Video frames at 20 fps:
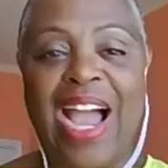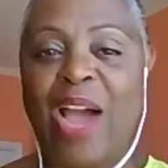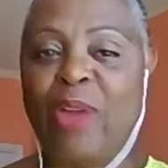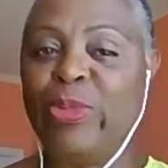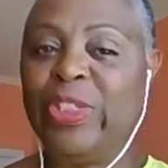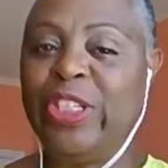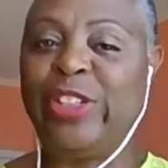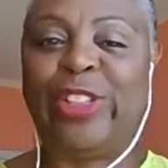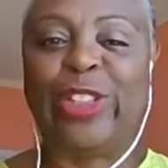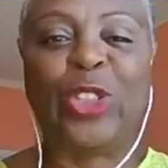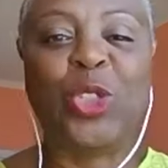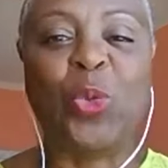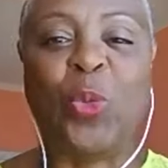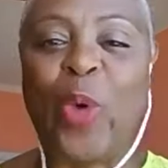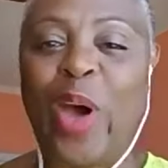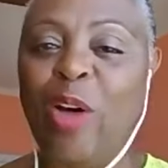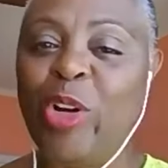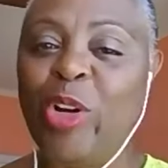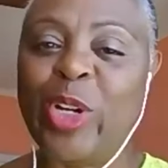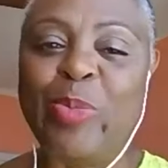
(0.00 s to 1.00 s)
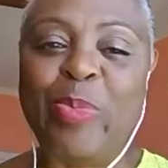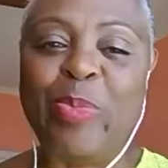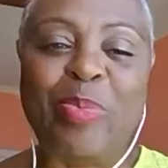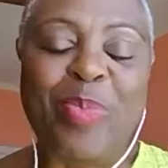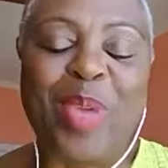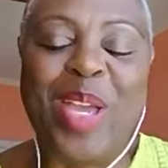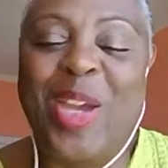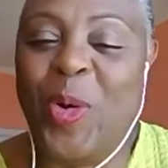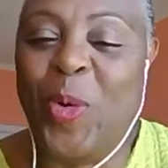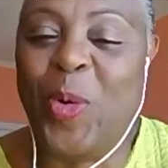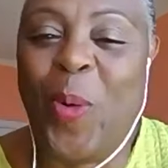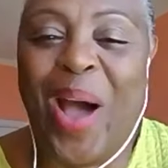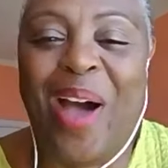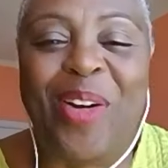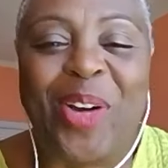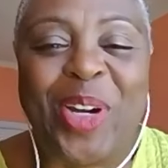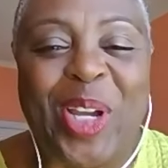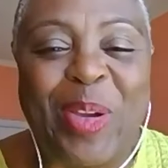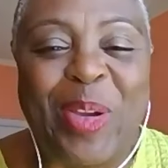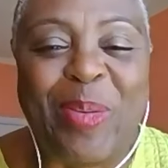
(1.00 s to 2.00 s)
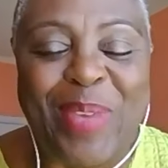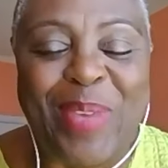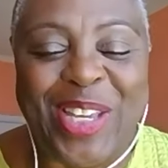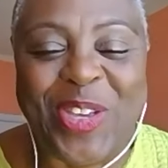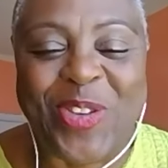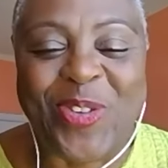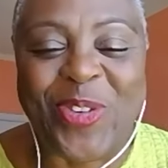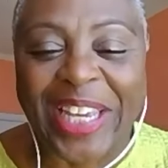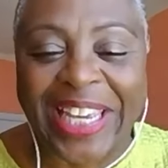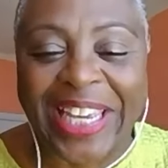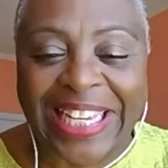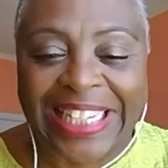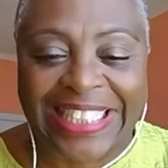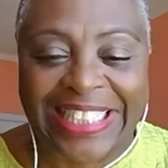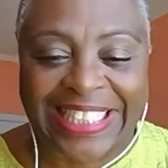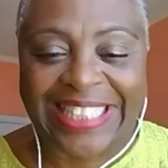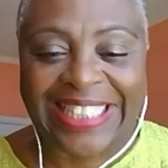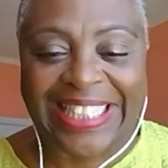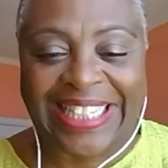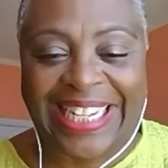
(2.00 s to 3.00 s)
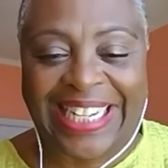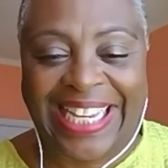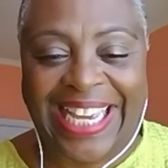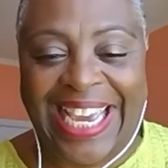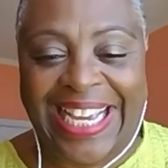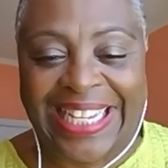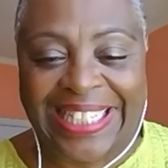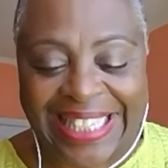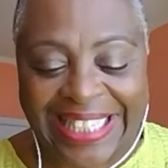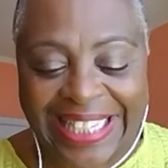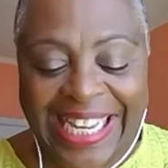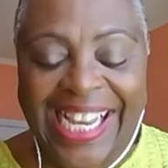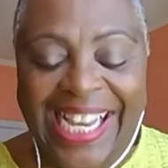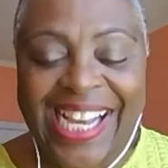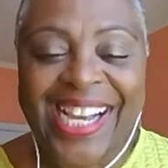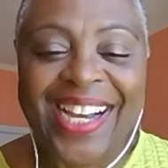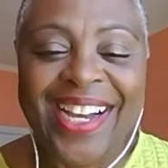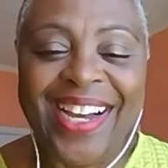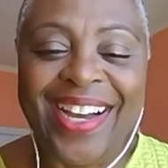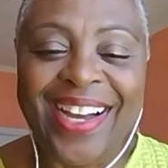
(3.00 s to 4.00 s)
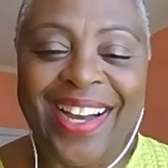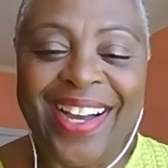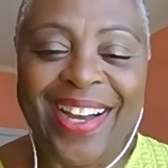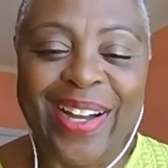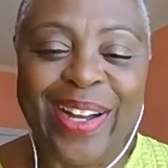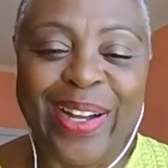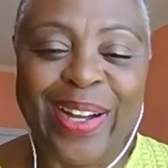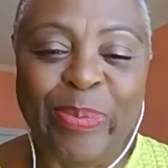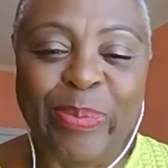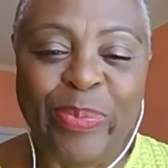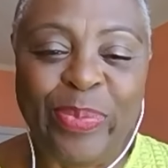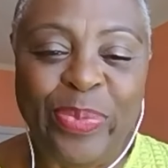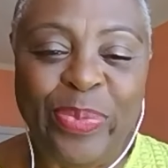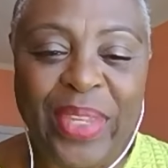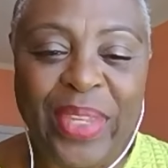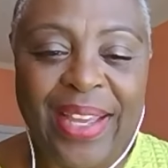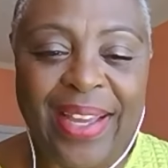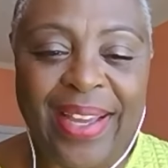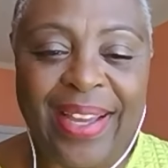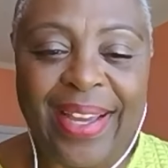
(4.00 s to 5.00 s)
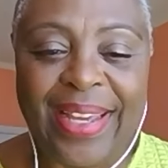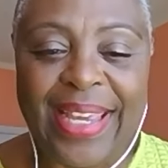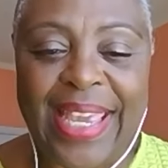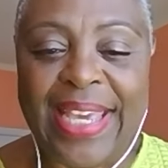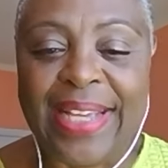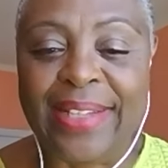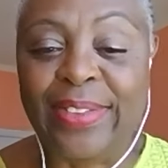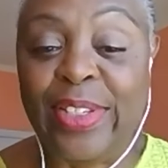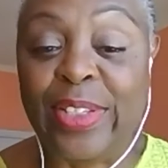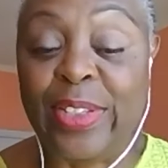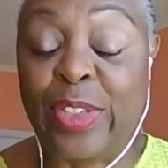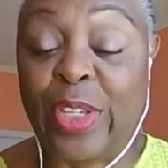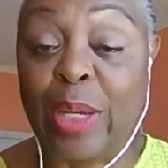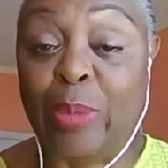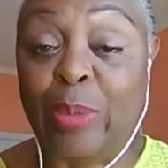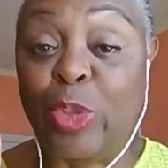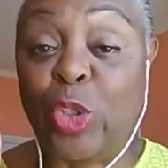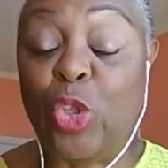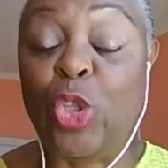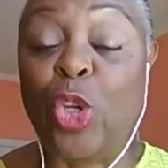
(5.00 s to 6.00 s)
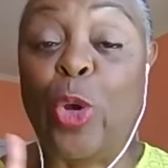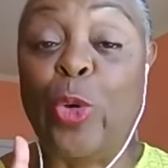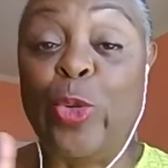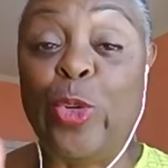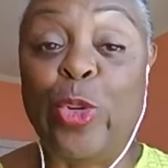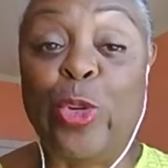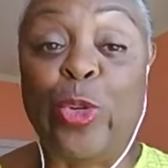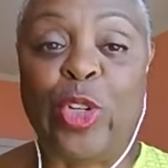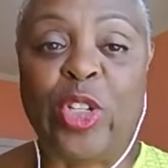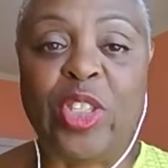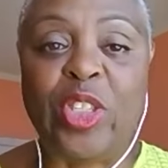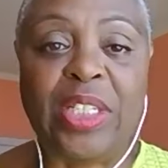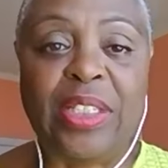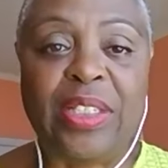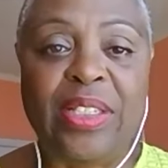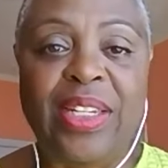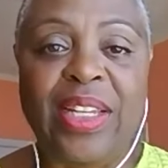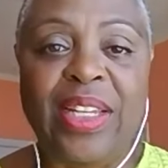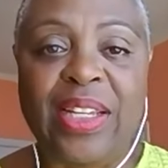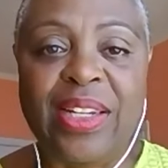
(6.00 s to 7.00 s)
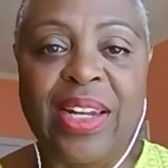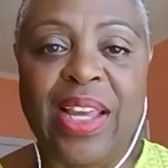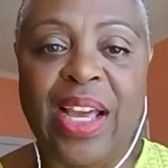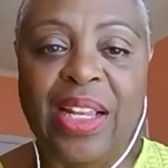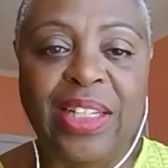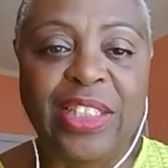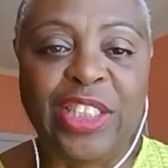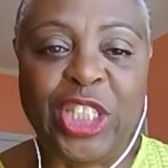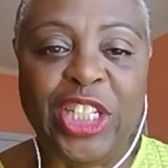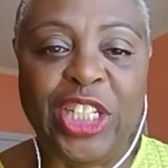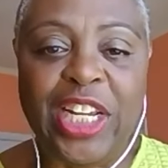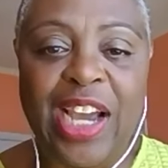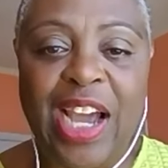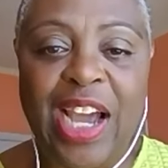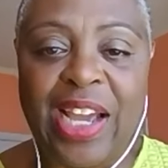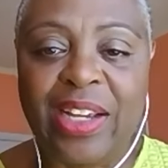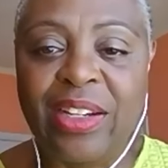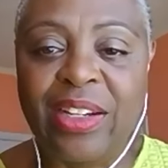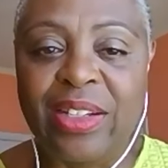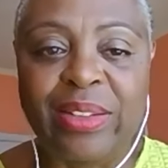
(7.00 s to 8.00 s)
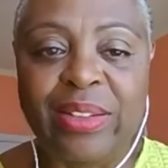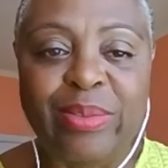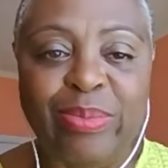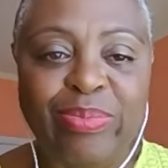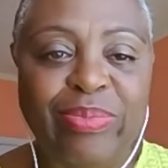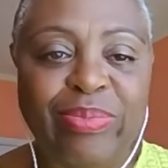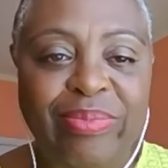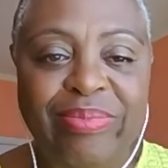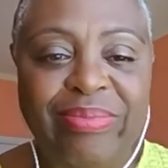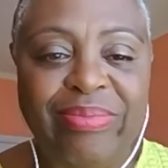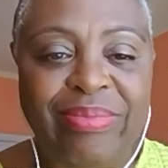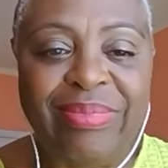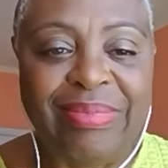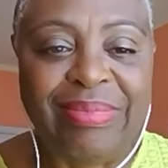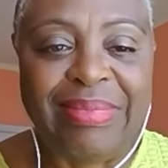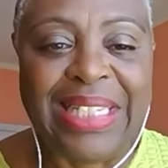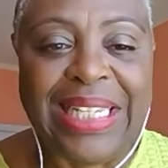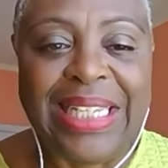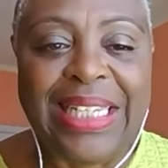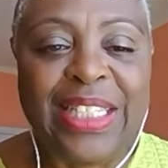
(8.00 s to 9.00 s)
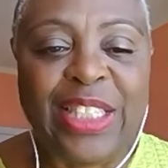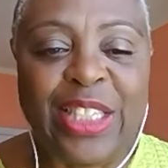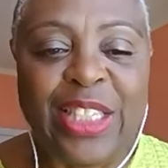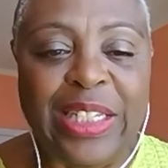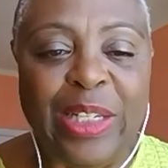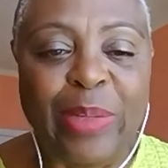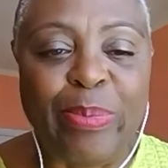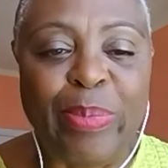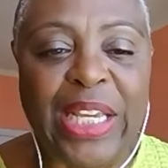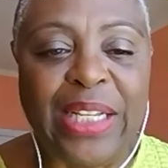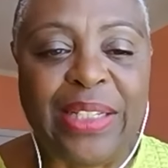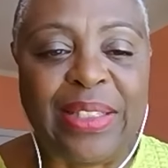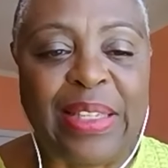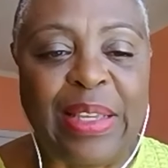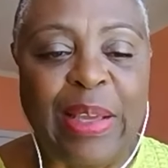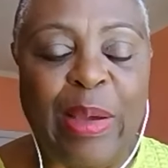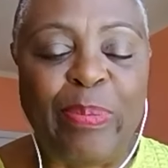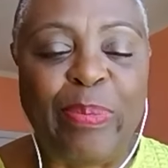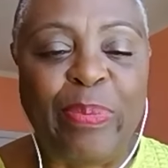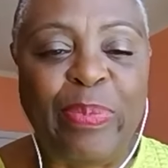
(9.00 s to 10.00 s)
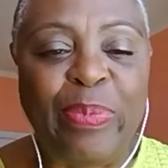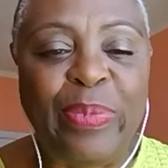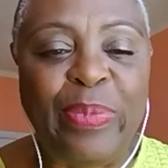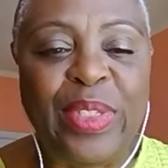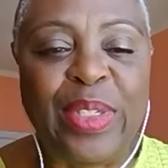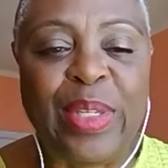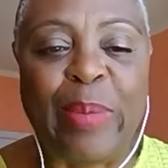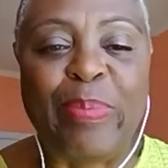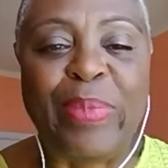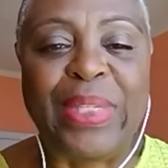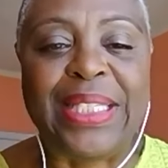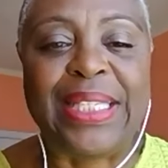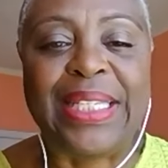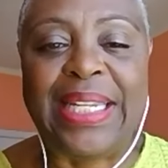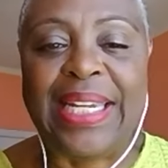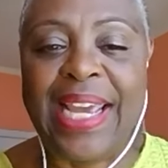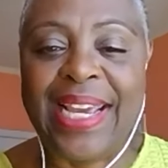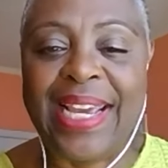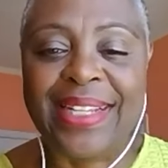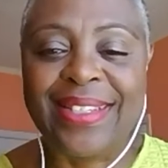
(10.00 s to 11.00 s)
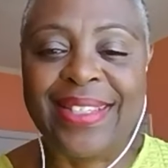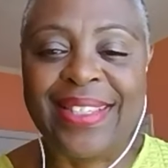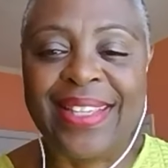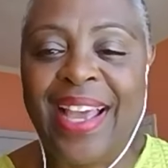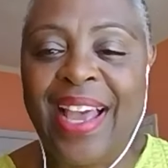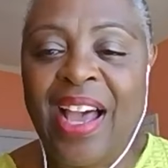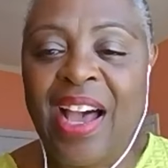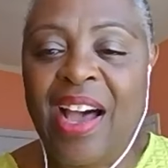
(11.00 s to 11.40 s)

I was just welcoming you in just in case. Again, since I'm so new to this technology, I could easily make some mistakes.